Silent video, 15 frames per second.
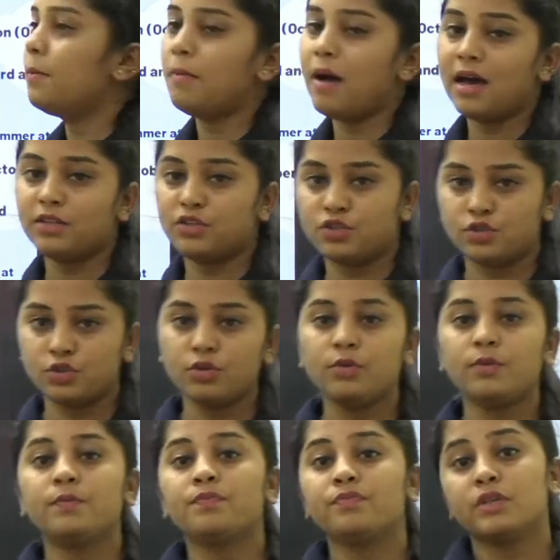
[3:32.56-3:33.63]
March to
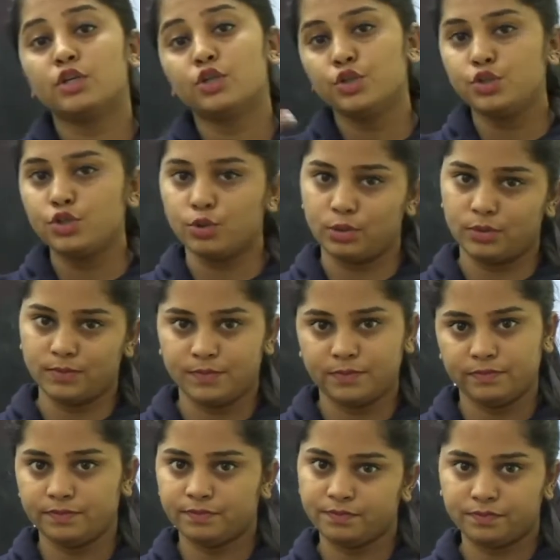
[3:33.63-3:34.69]
June.
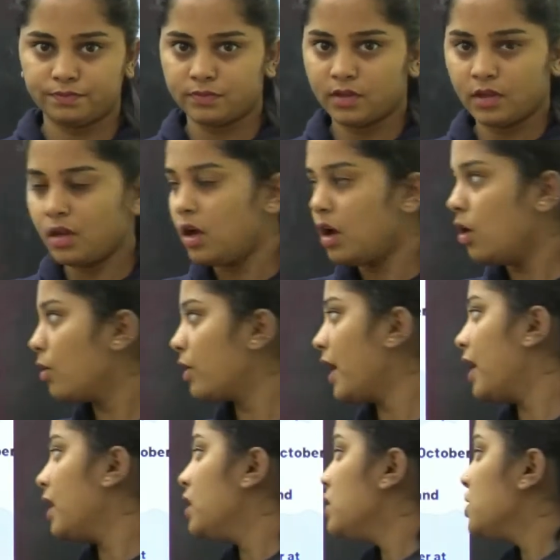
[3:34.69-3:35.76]

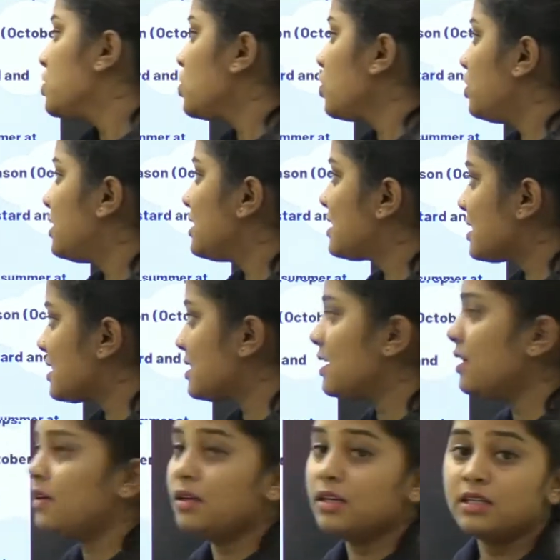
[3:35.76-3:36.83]
Okay, so this is
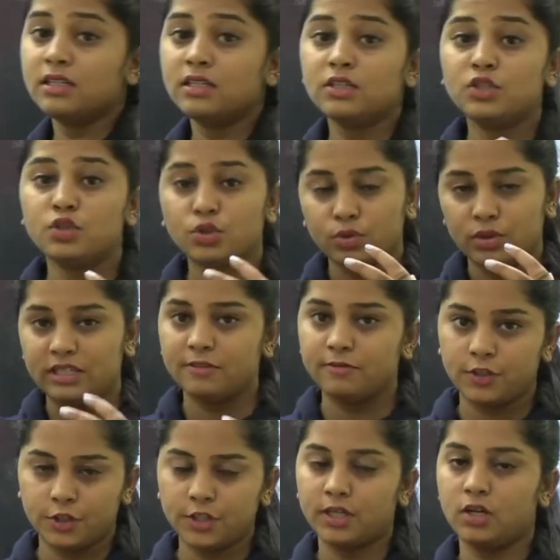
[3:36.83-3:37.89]
the two
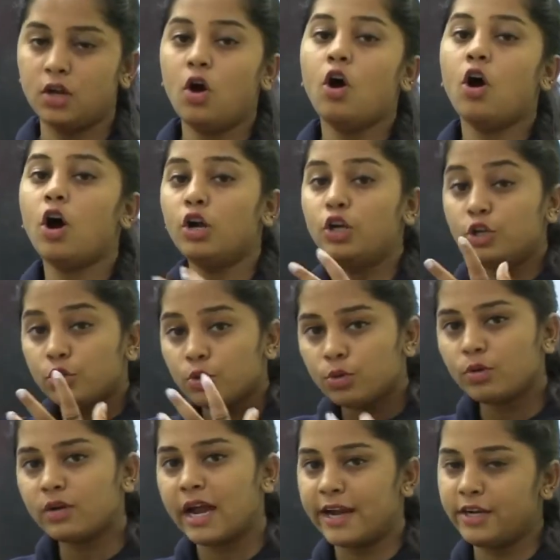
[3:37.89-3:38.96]
division or two
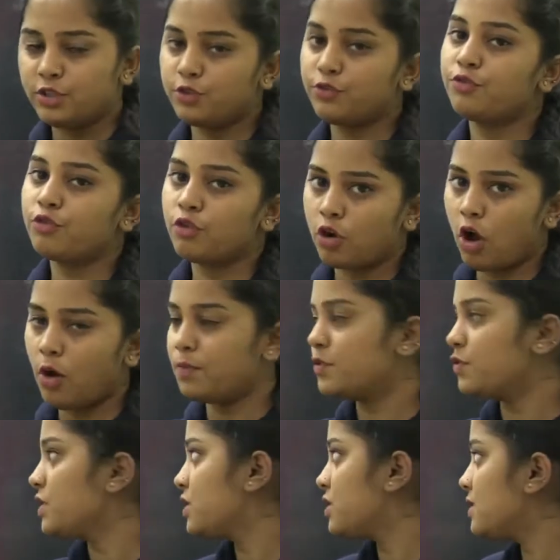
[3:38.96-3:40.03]
kinds of
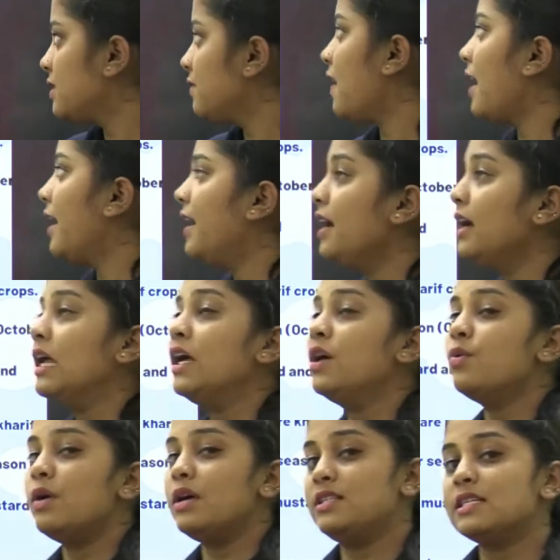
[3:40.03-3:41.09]
crops which is divided,
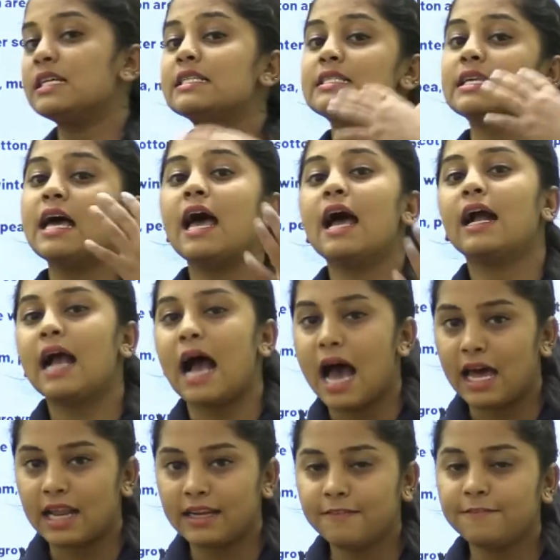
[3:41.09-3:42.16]
which is
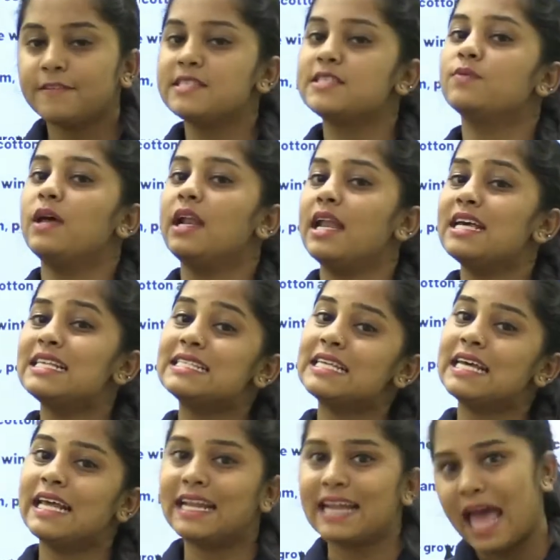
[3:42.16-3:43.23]
kharif as well as
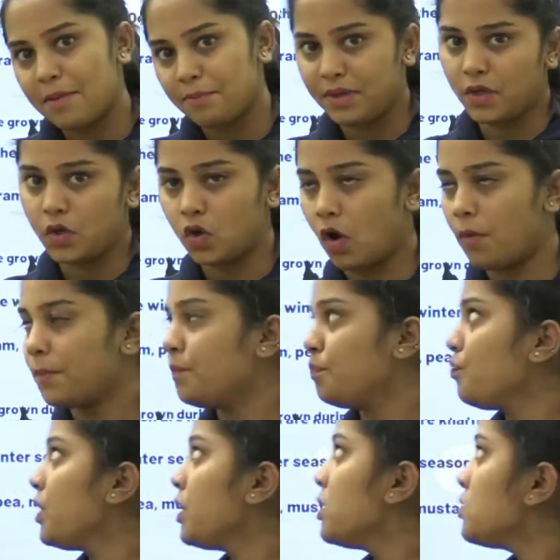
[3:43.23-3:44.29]
rabi
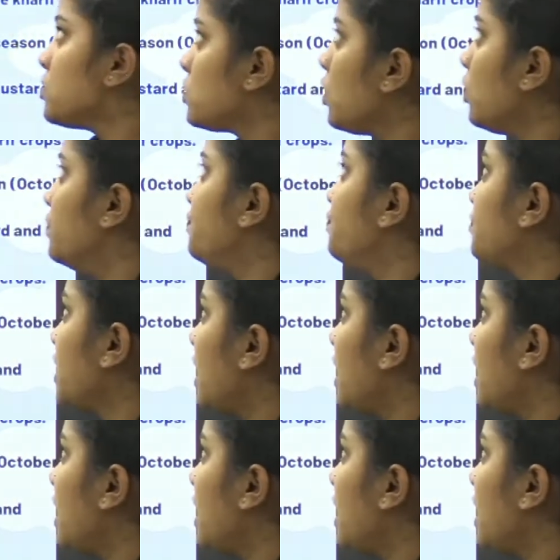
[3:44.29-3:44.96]
crop. So